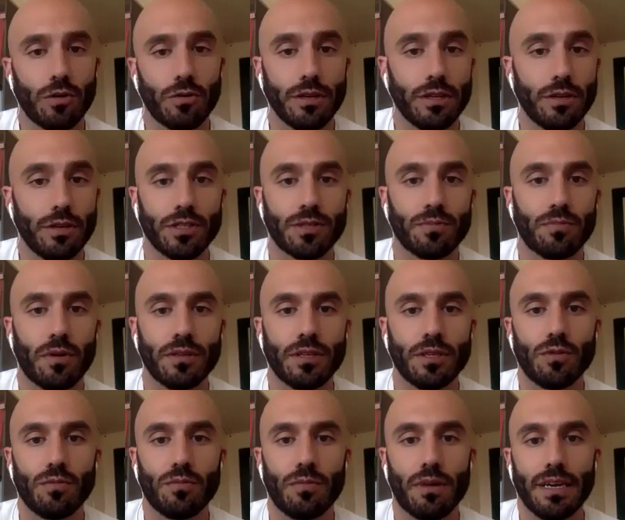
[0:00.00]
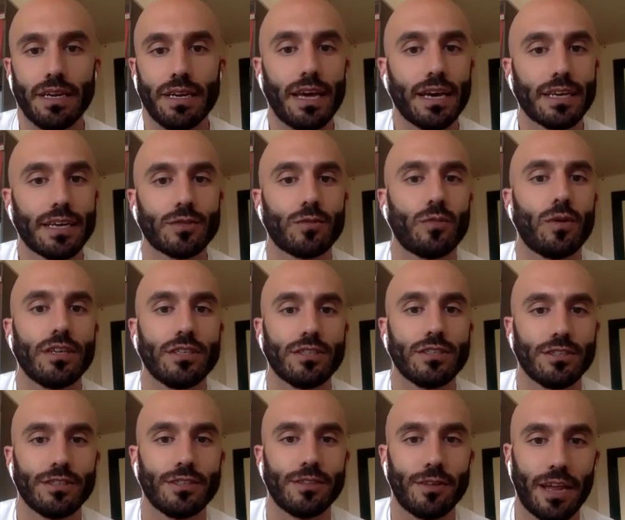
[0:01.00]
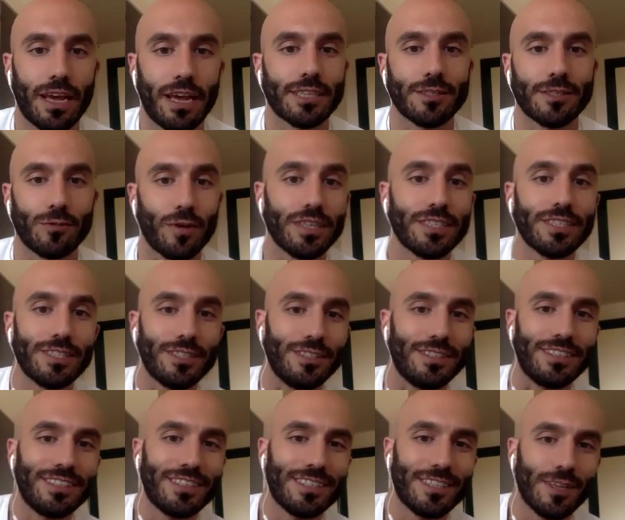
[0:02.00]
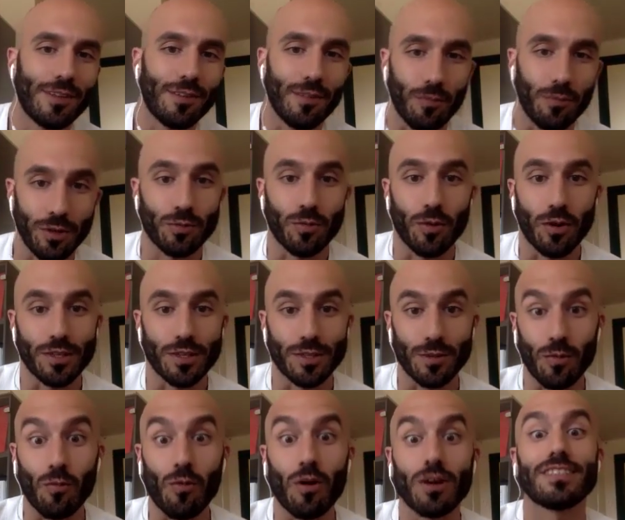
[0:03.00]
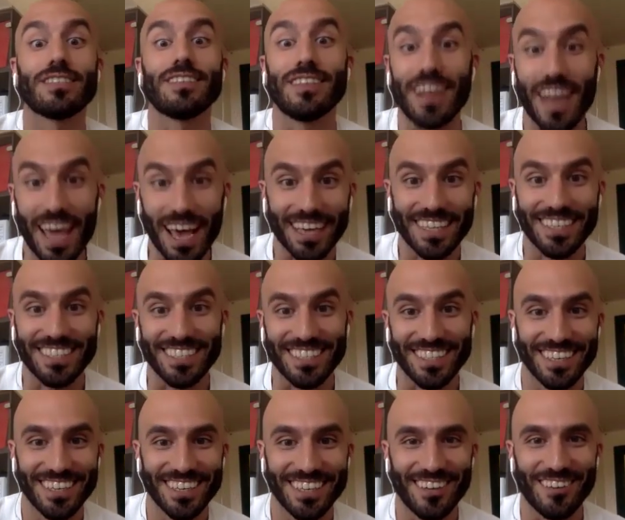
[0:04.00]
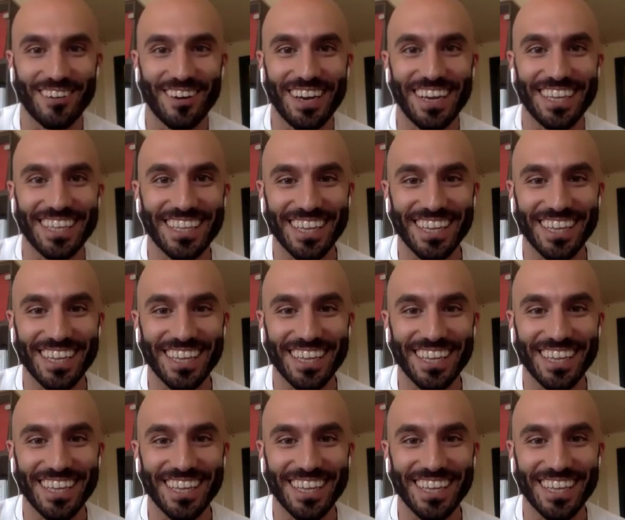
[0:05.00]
already responded to my next question, which was what's next, right?